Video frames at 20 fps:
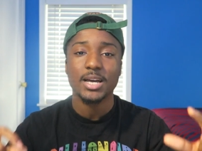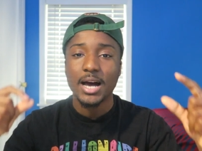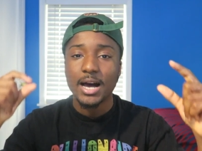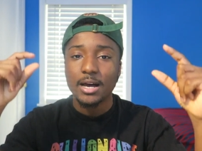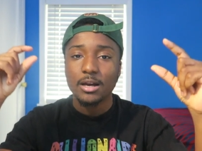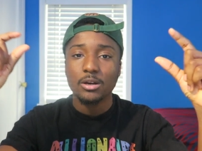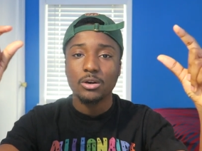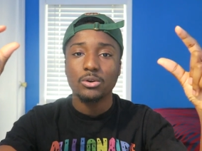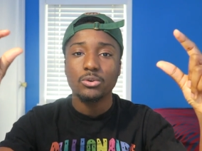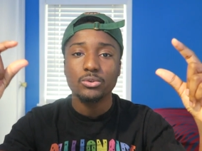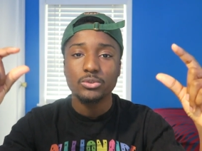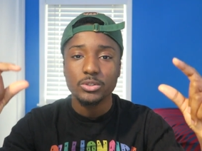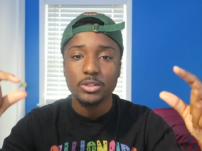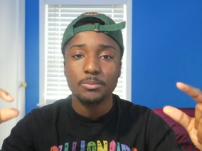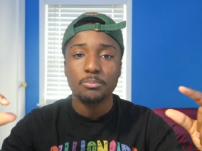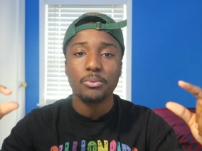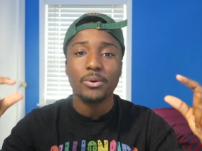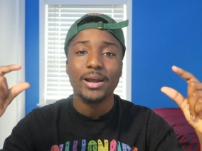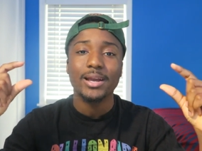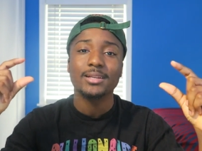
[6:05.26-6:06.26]
toggles,
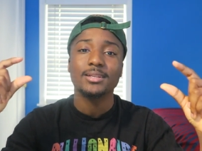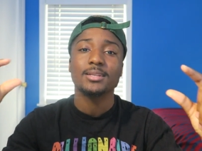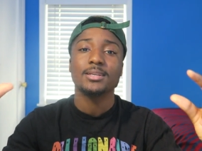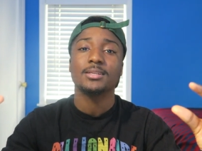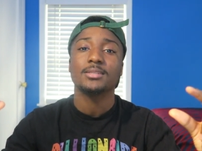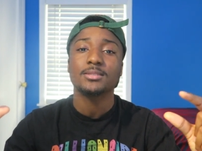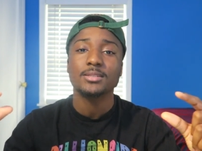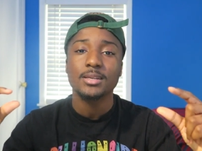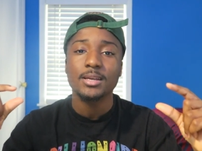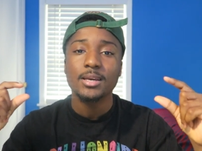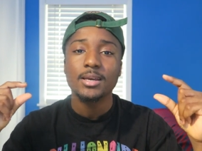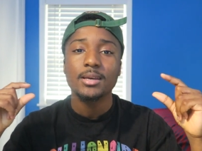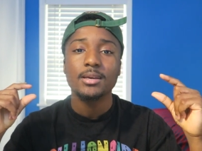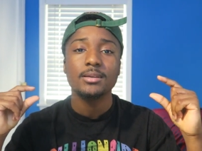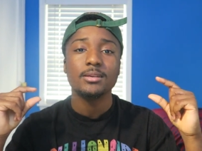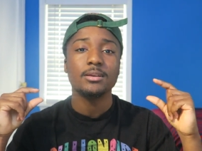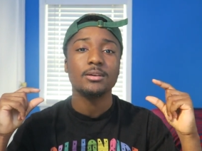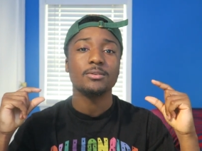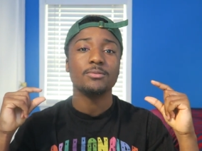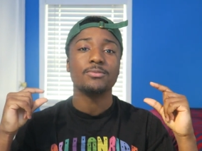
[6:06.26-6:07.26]
your brightness,
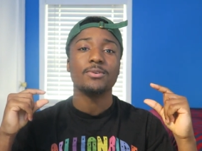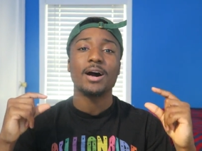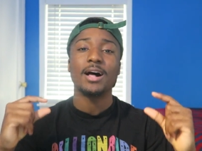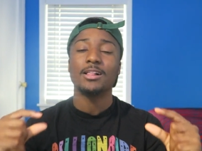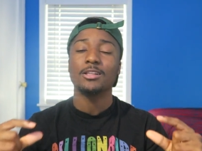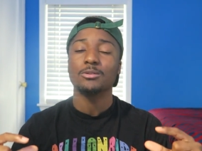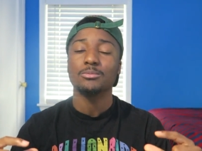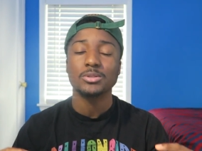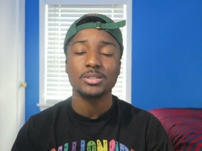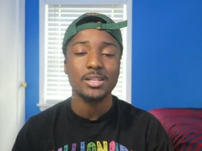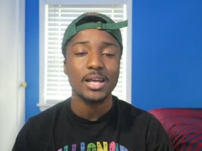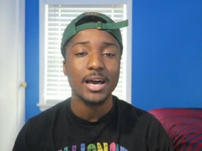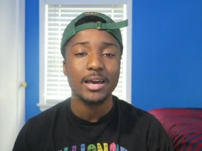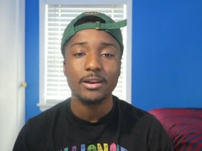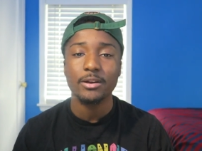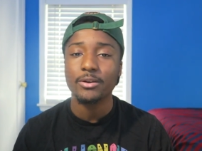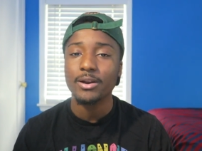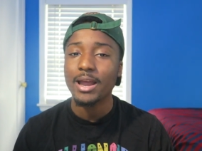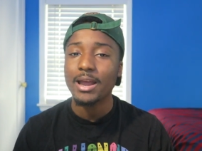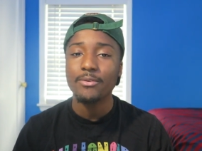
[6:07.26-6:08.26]
your volume
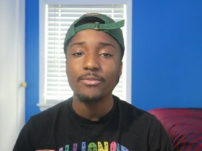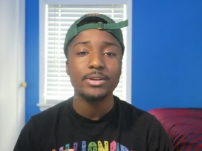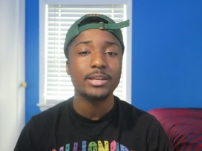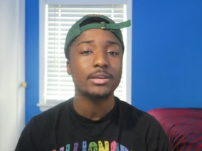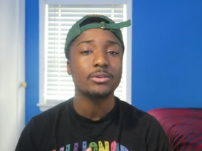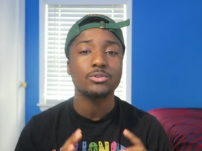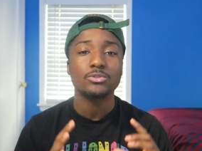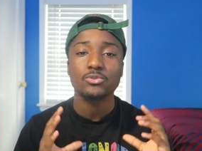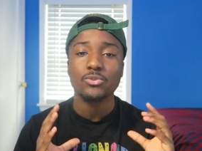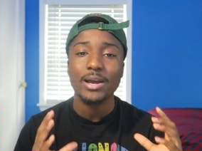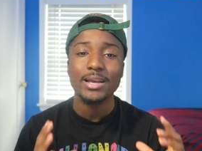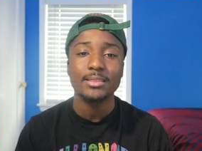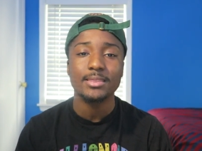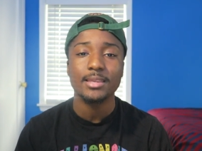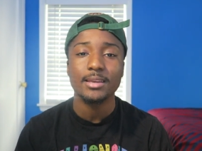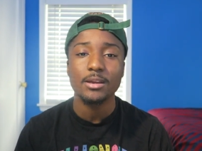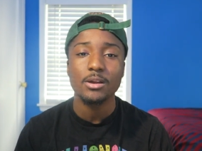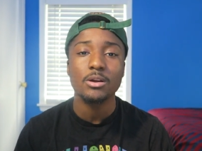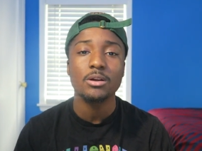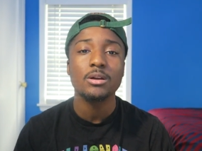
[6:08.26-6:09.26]
slider, everything was right
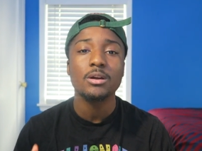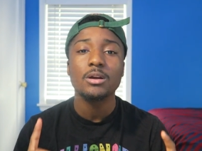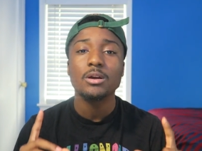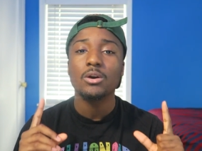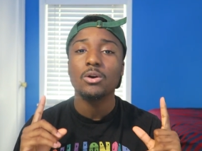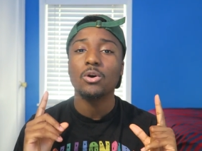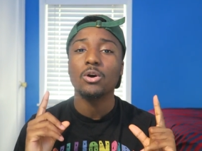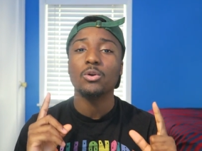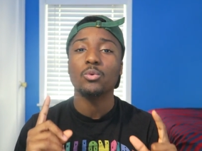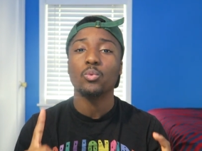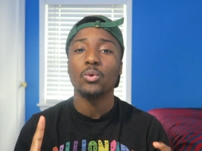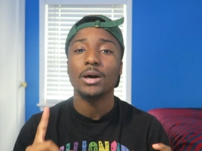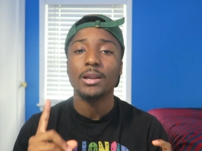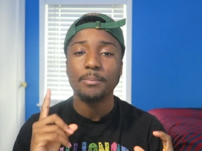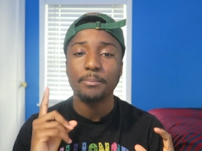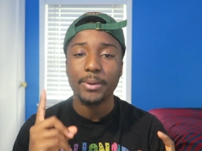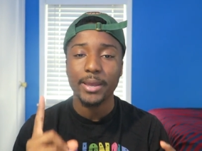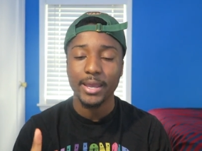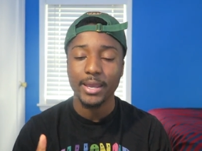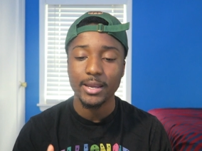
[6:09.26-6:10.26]
there on
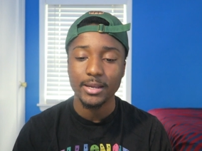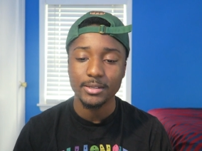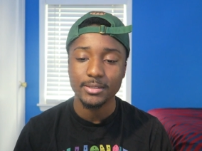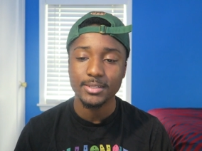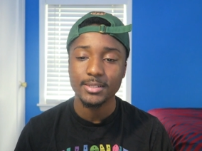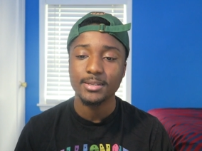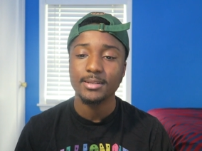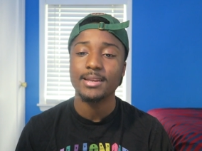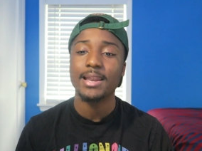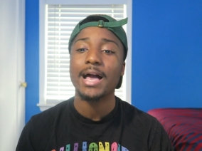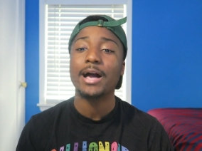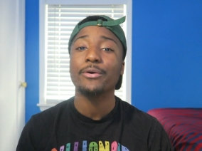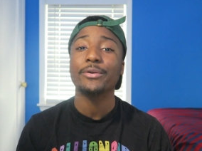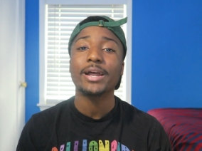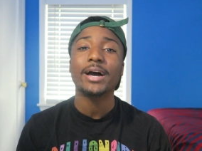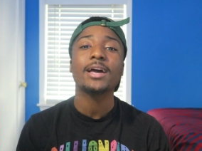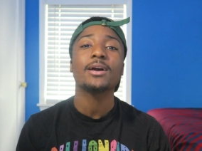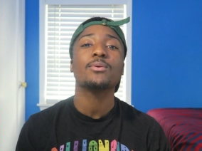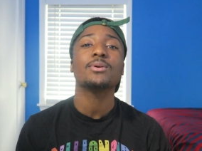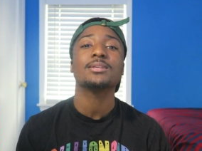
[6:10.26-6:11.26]
one page. Now
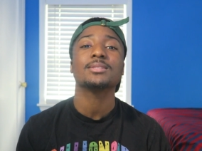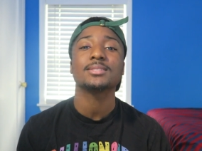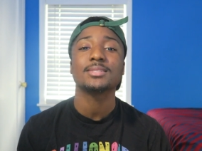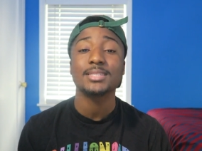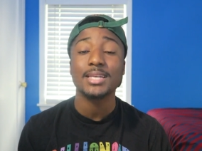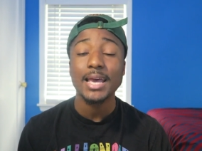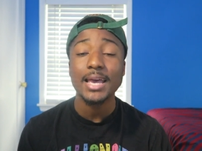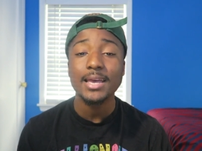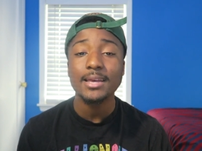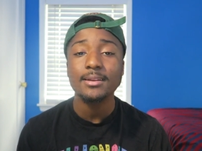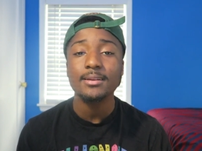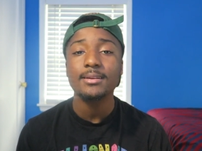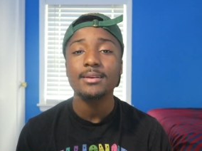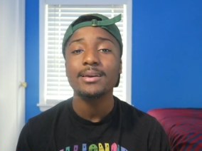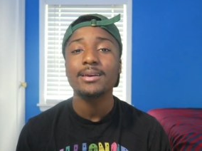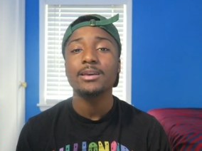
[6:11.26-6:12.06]
in iOS 10,